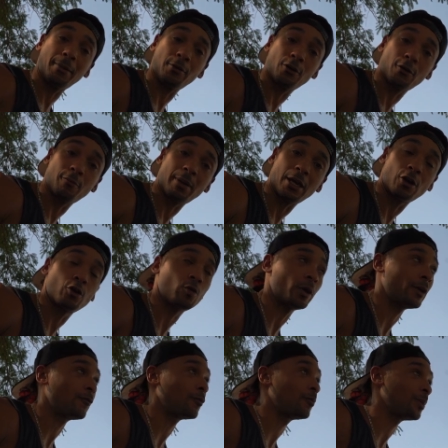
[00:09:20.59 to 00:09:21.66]
maybe you're big or
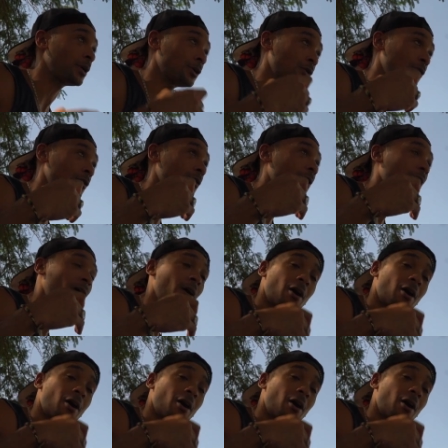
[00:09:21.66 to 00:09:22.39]
whatever, but your